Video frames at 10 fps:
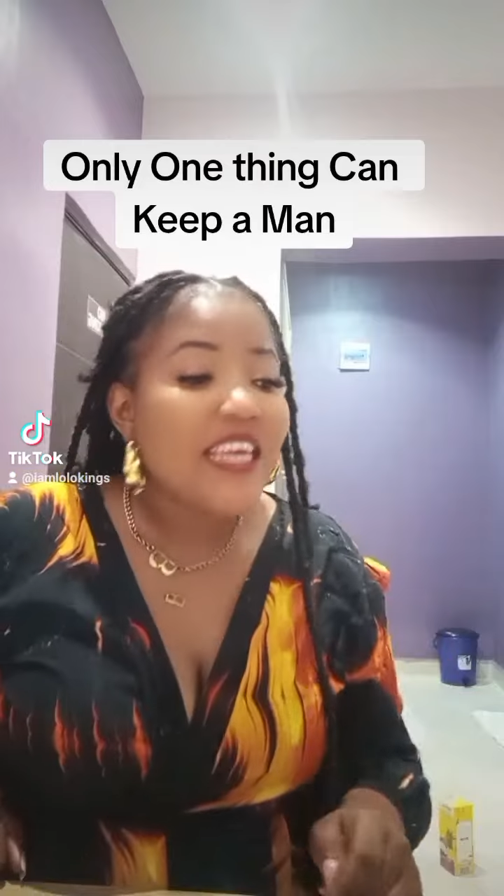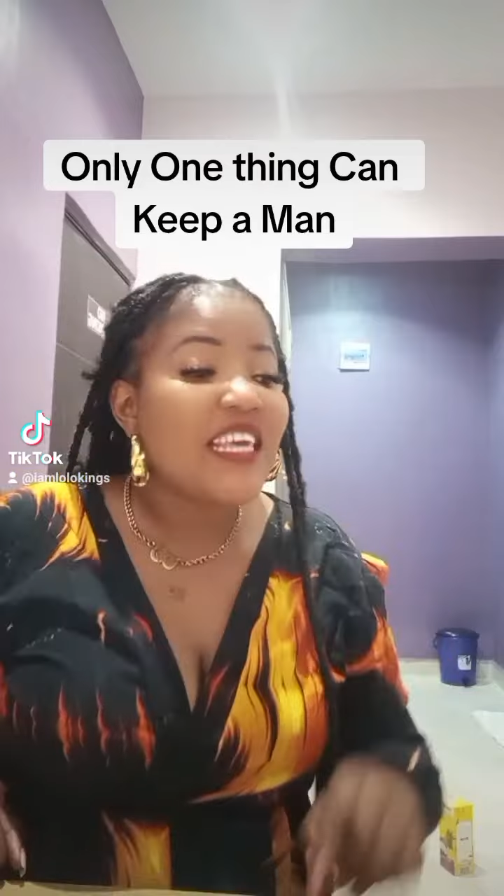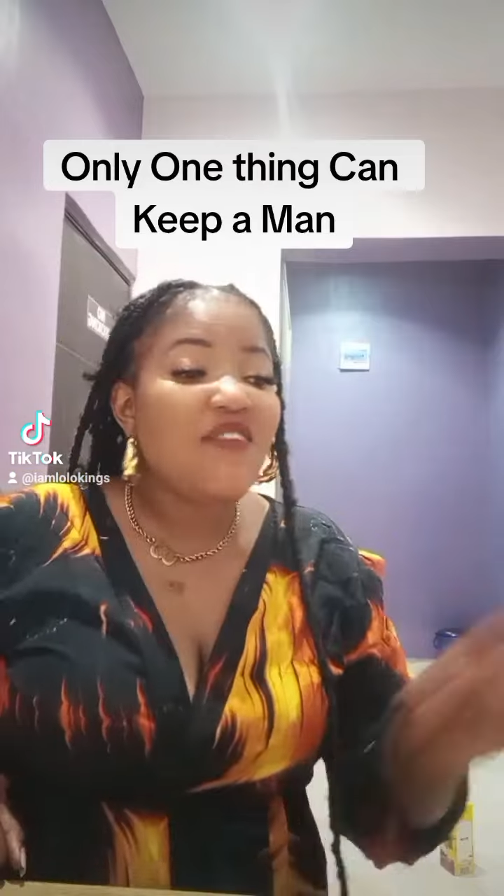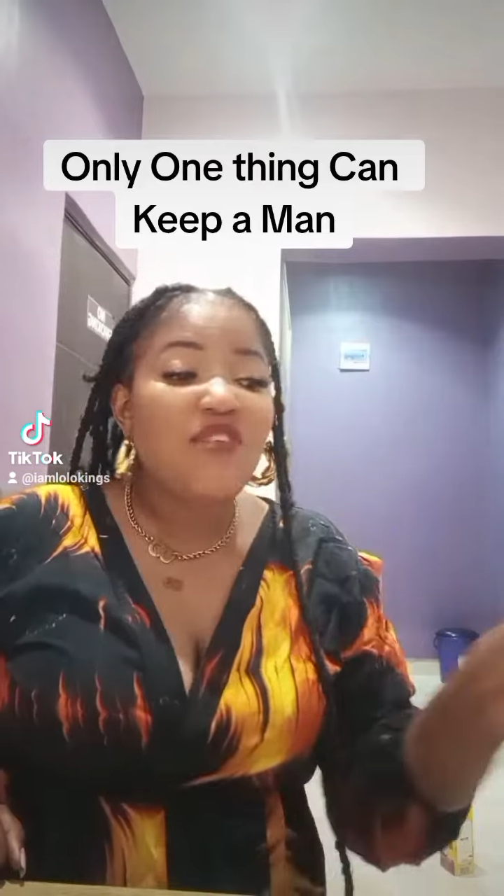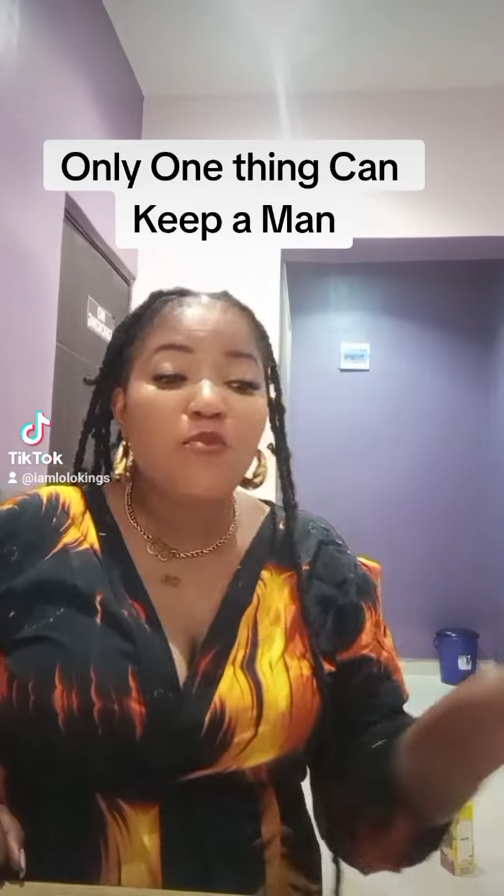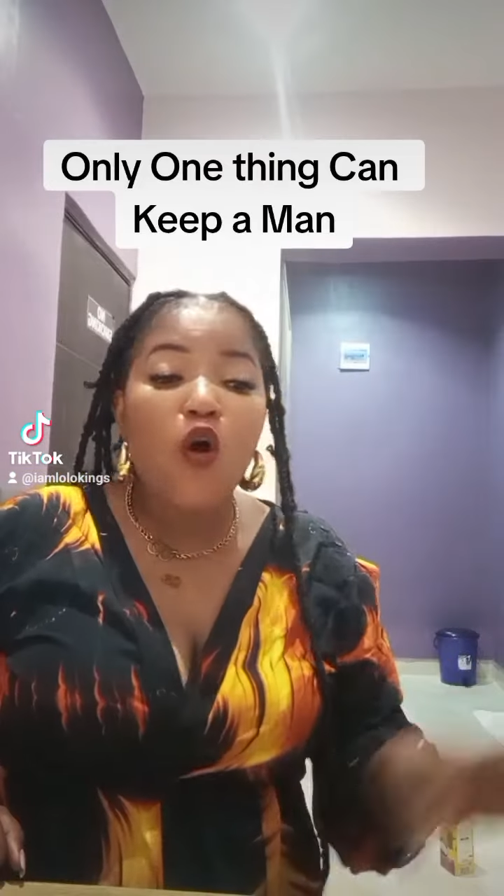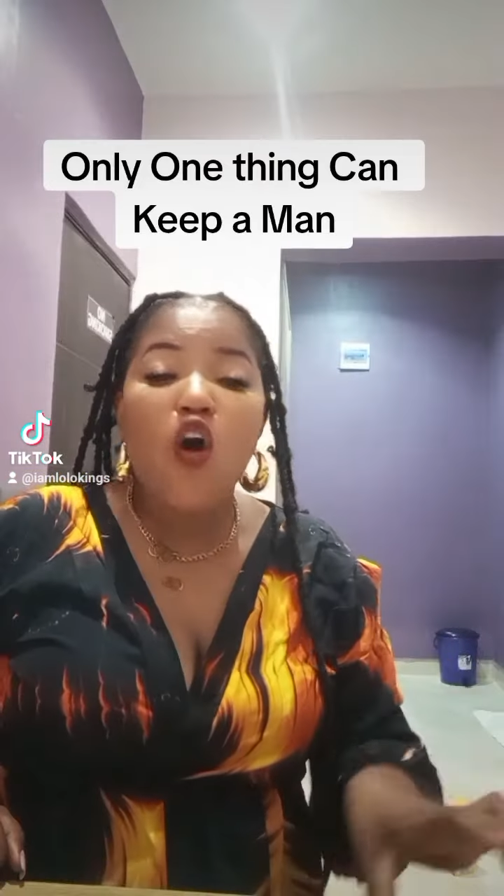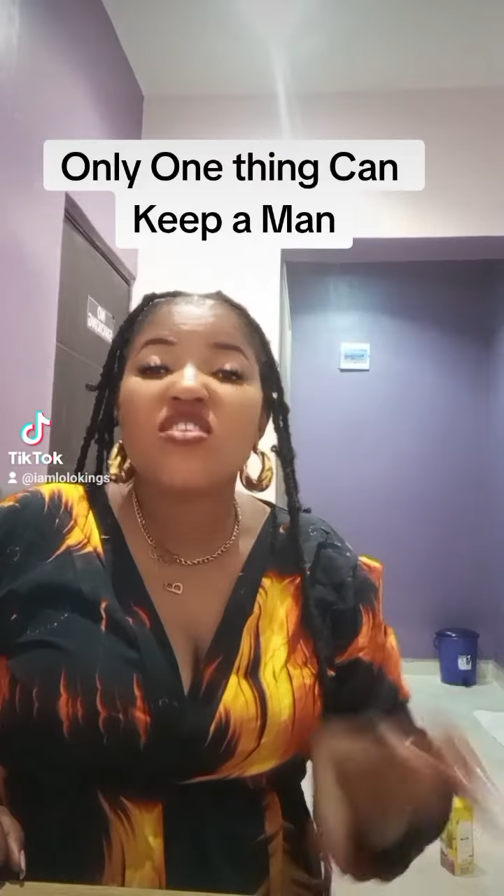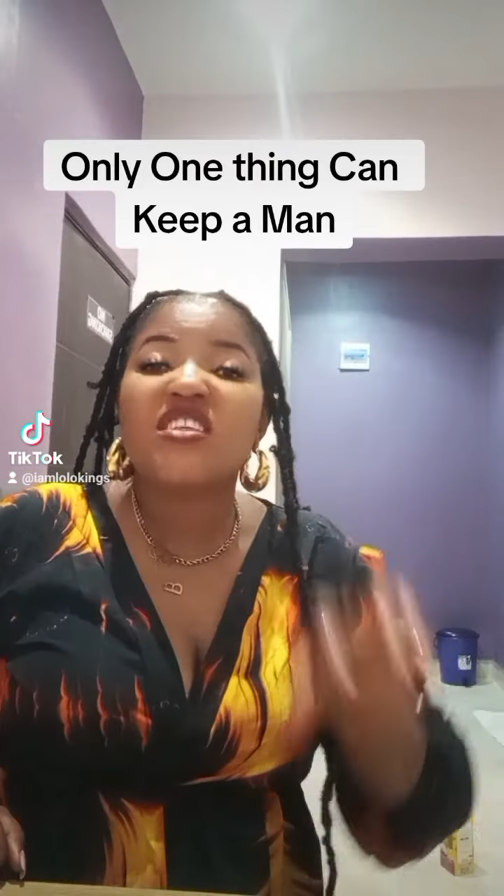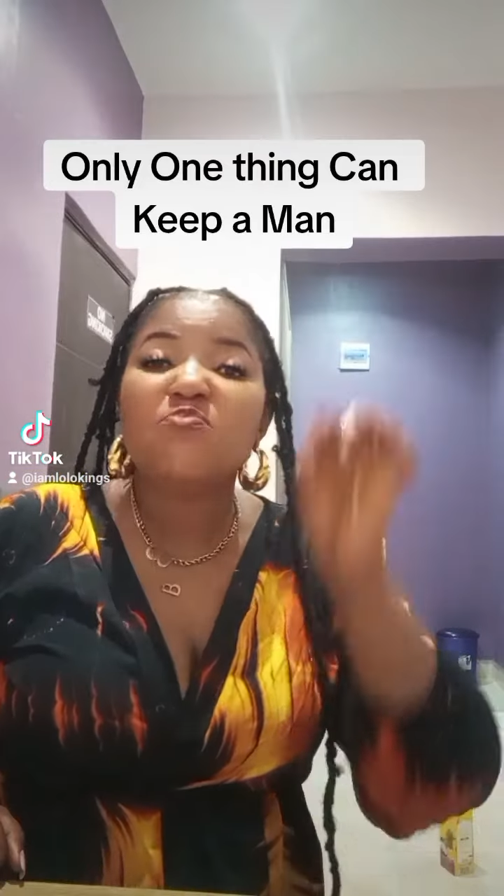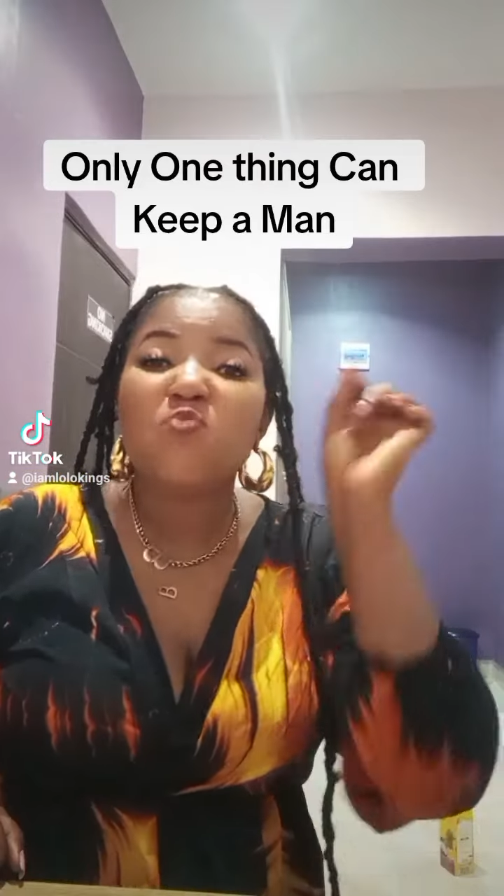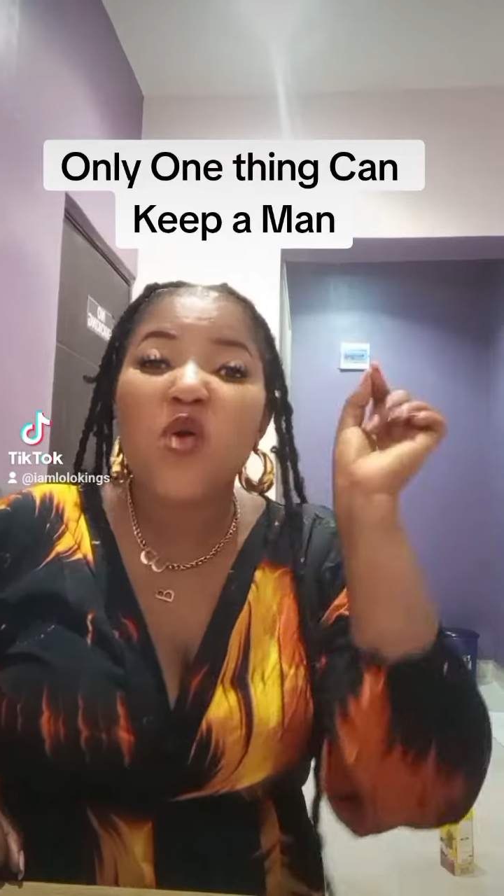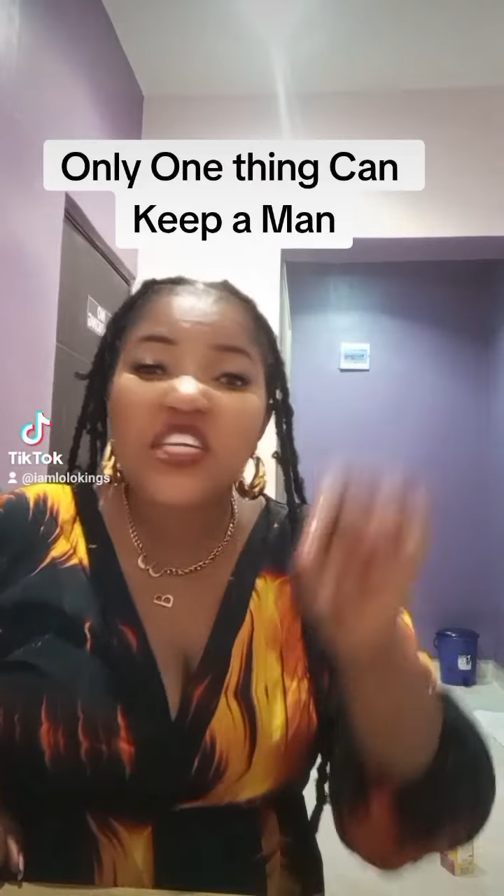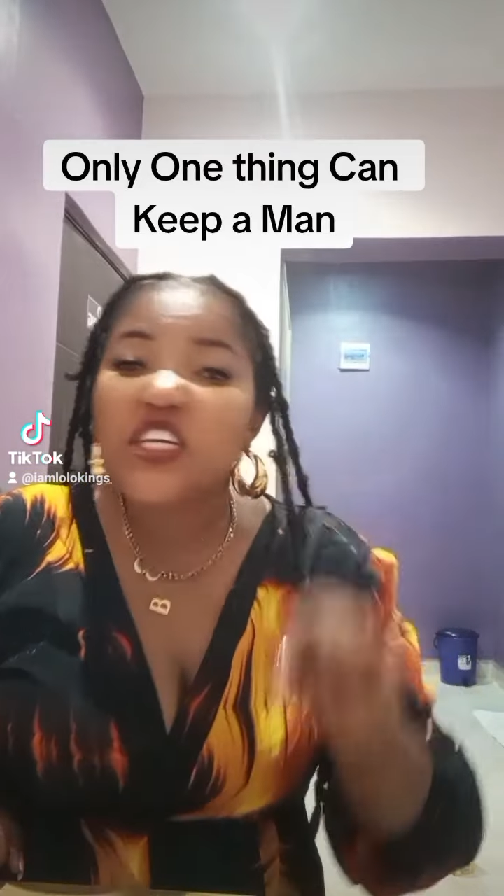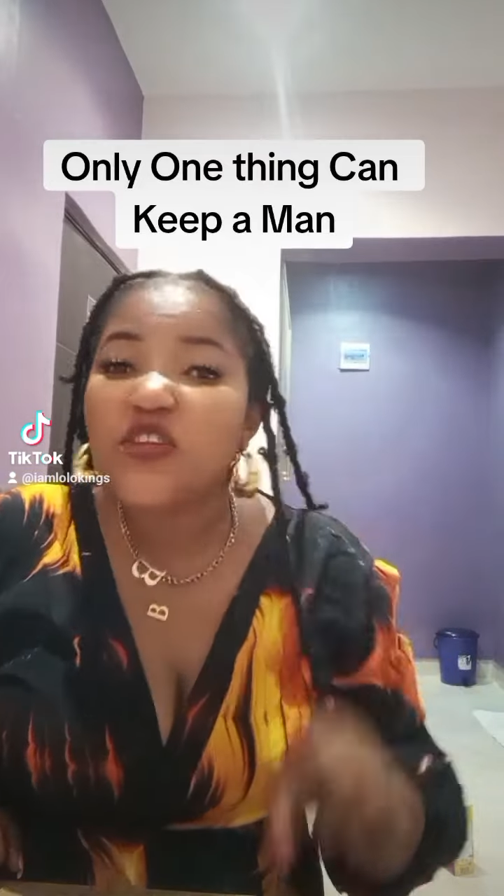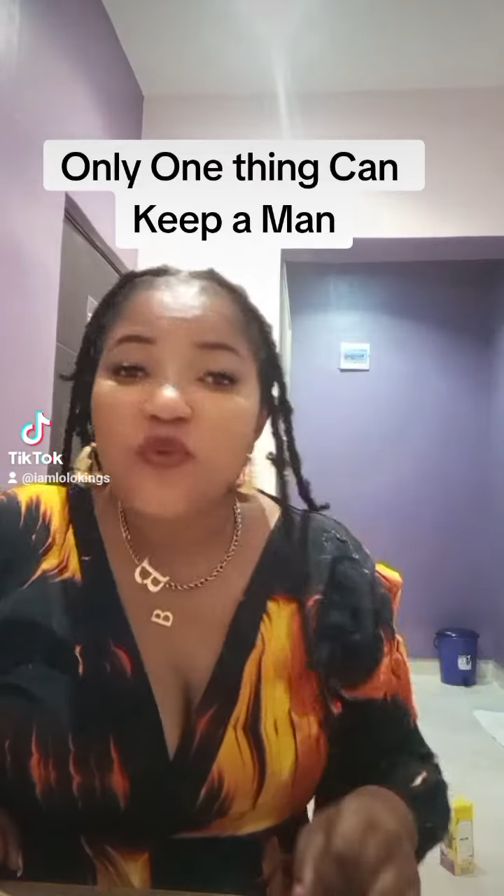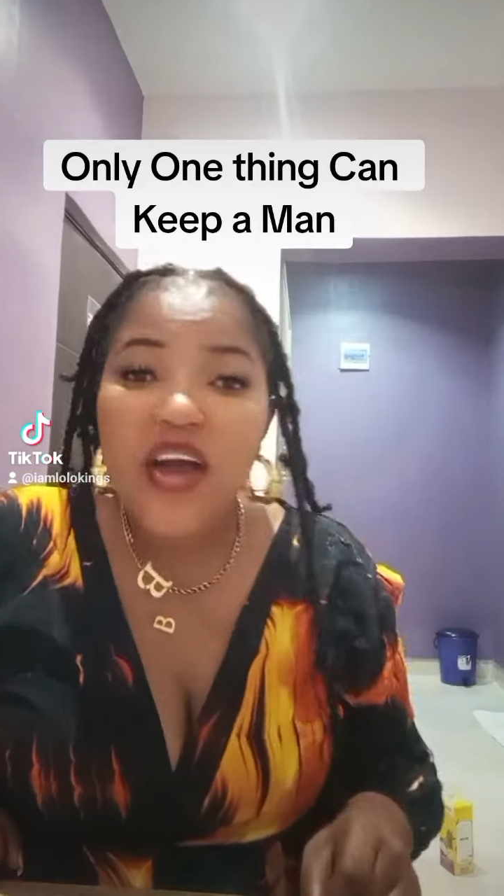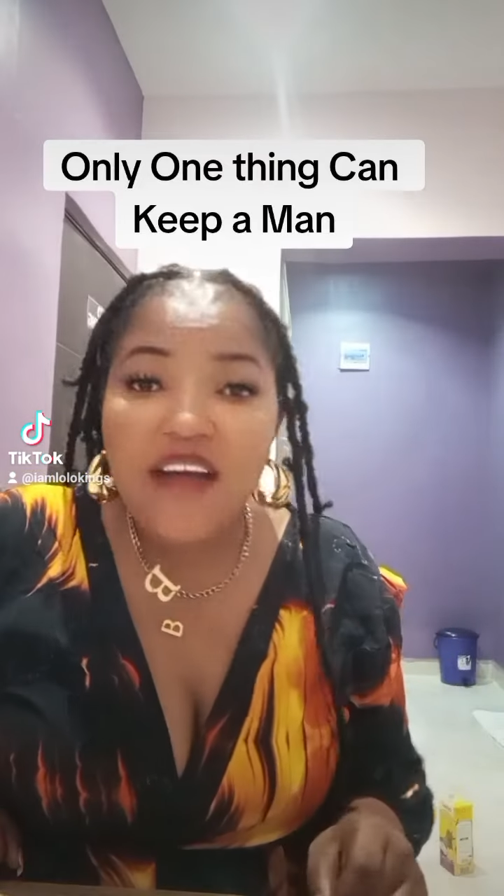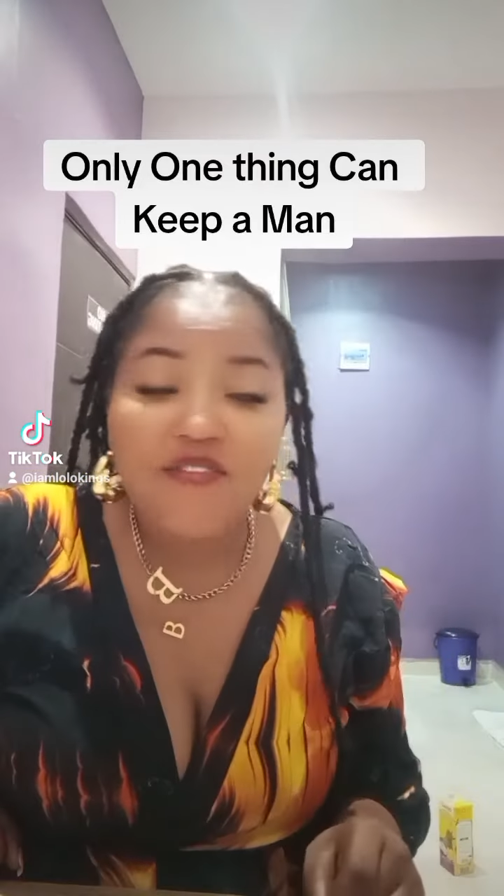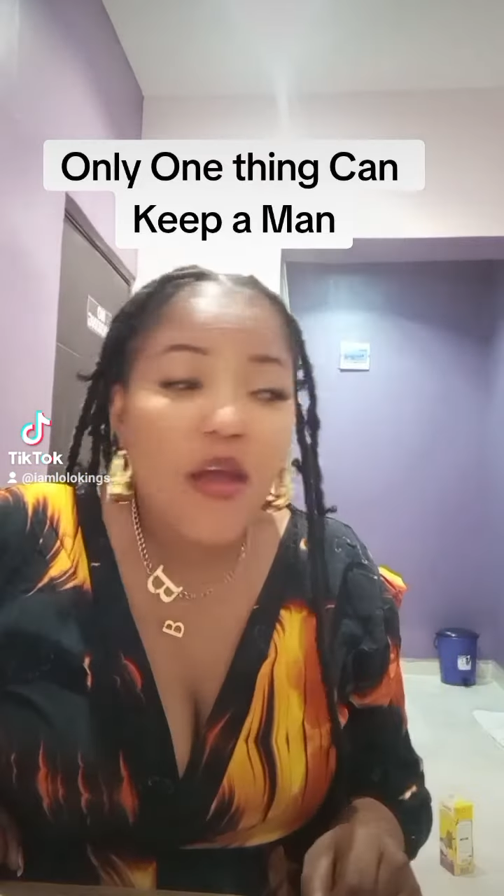Give him all the money you
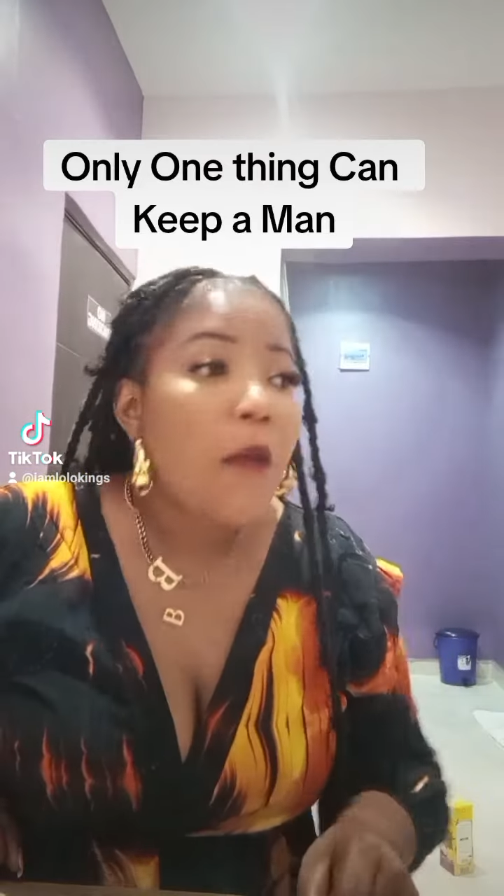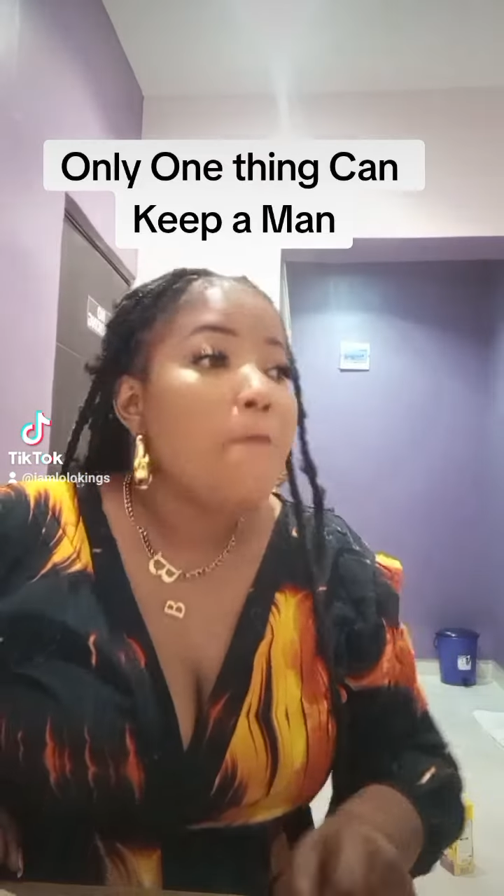have.